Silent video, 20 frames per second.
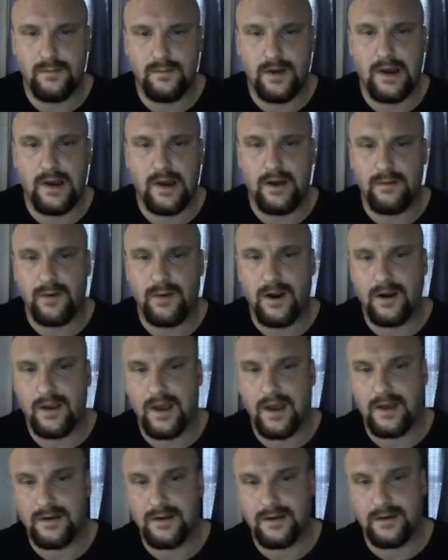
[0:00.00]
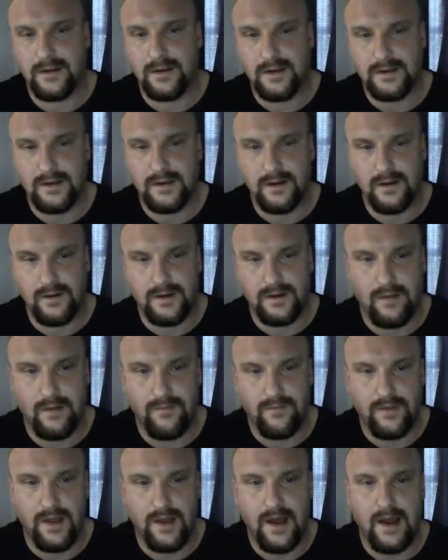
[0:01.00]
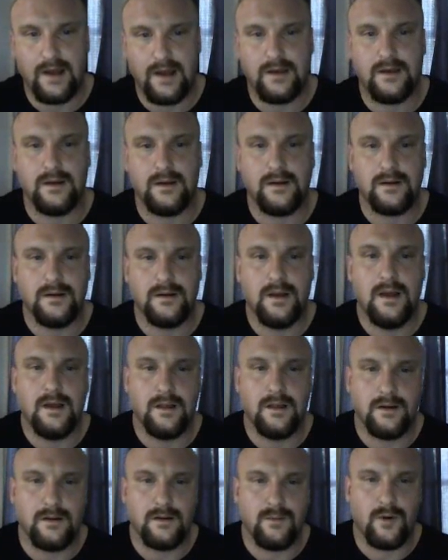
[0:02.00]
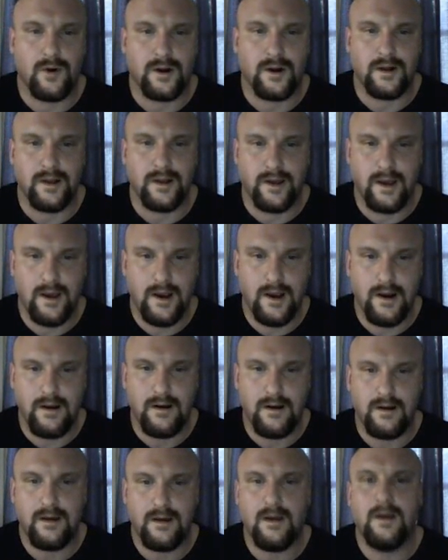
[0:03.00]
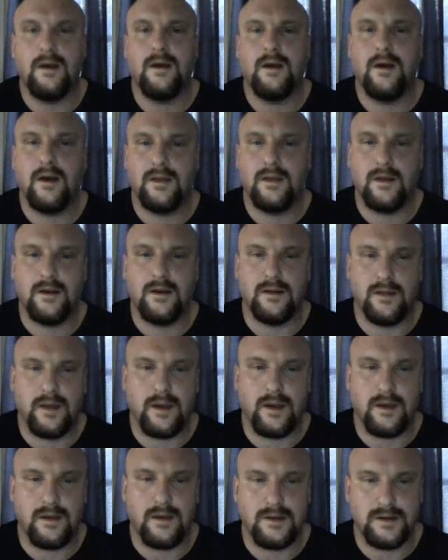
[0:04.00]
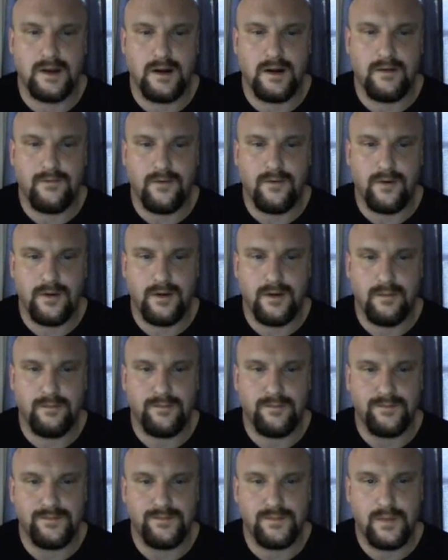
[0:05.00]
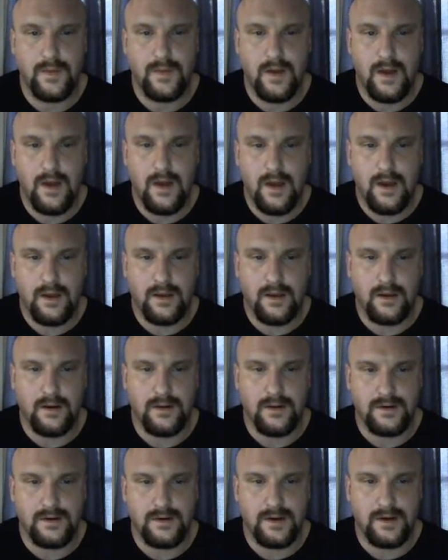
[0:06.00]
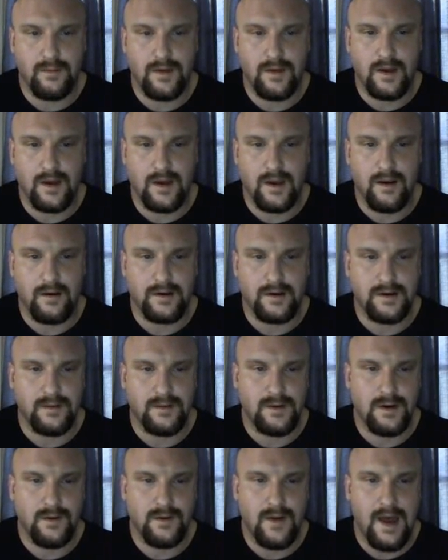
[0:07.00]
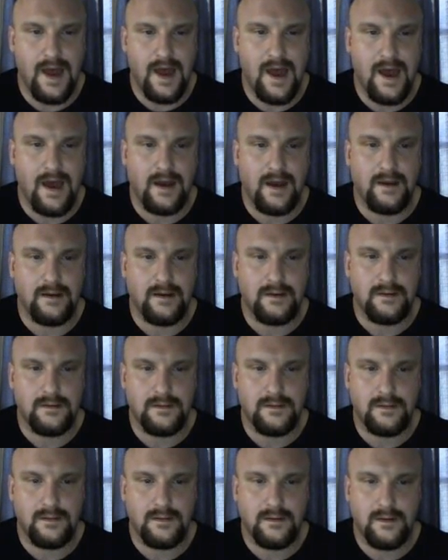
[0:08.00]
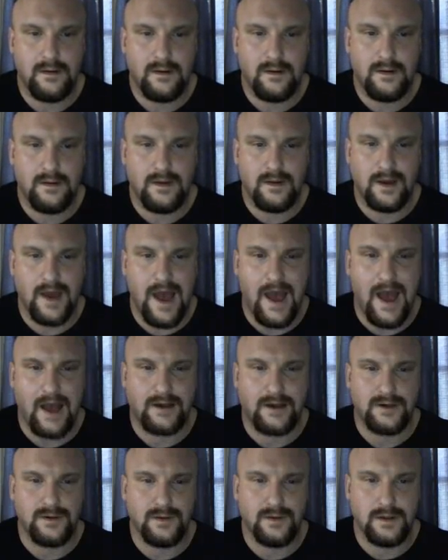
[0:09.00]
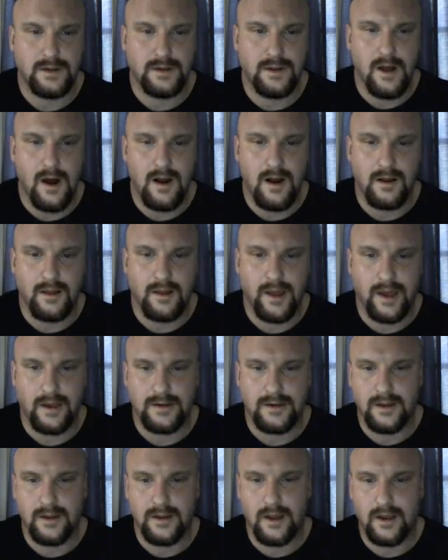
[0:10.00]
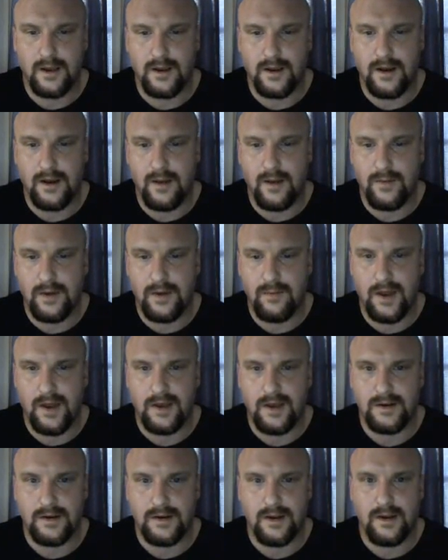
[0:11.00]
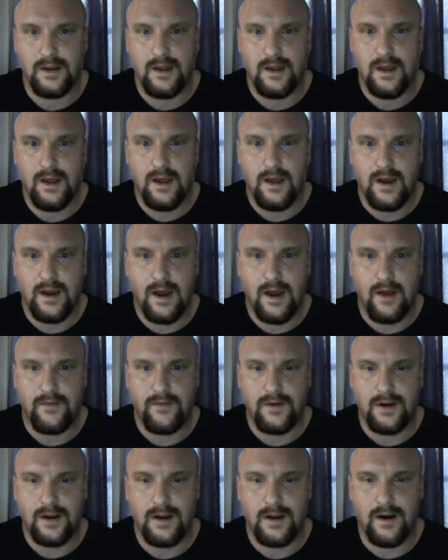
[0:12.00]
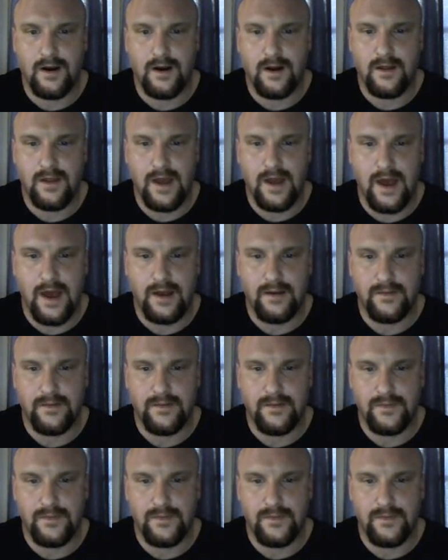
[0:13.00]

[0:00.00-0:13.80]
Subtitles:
about how to broadcast your list in no time flat. To learn more, click here, and then the link is there for them. And do the same thing here, except you add the actual long link so they can copy and paste it. Now, after you've done all that,